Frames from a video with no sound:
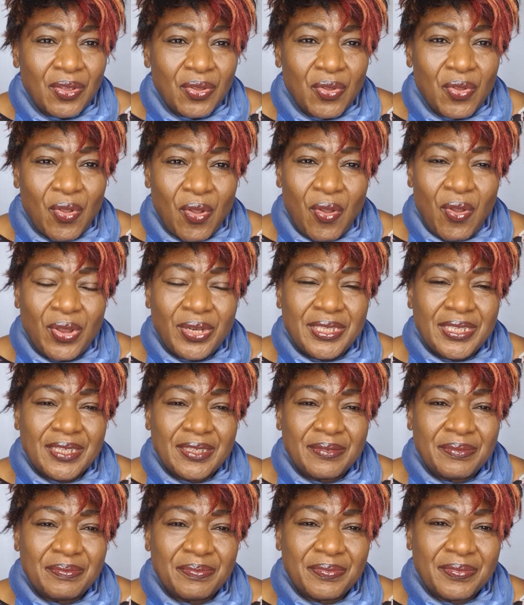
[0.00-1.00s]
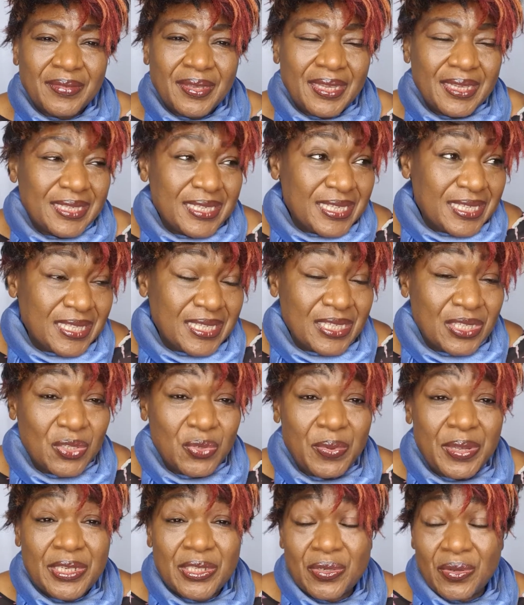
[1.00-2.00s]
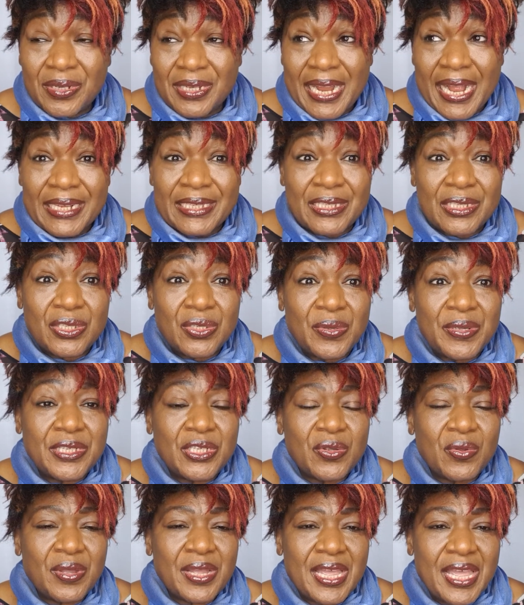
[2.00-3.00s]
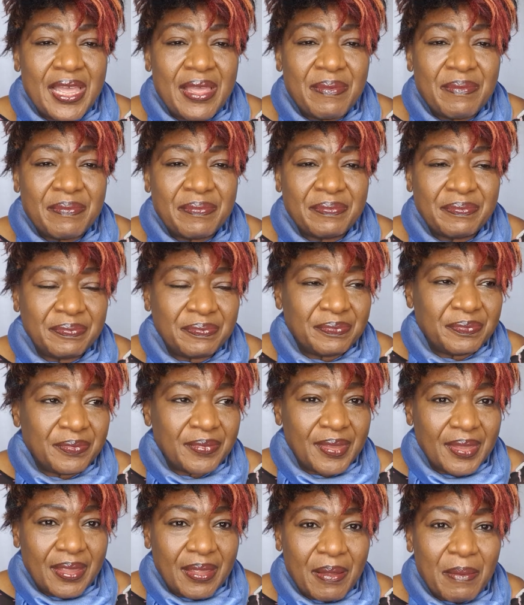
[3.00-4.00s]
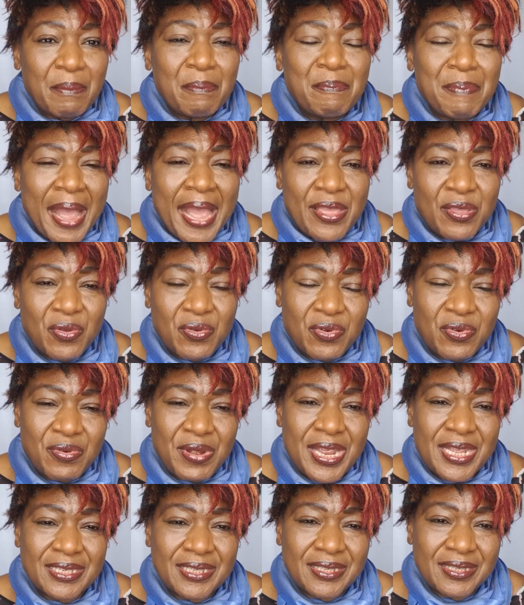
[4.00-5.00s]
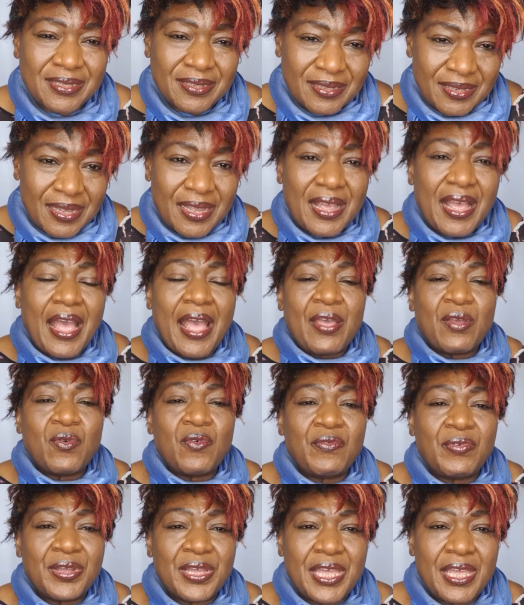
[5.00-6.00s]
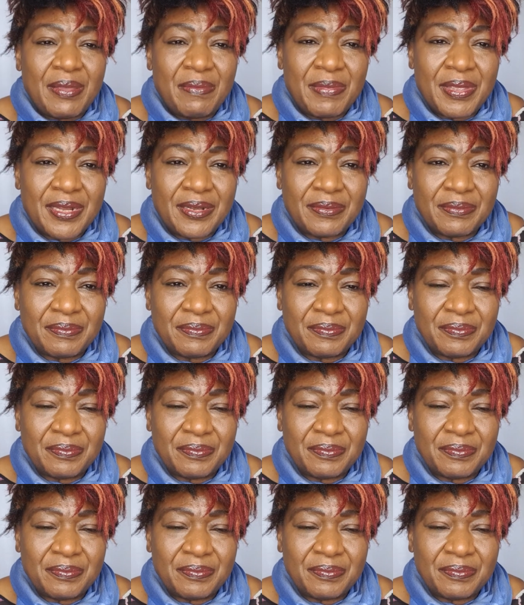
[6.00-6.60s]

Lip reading: God, this situation, that situation came. By your grace, I overcame it.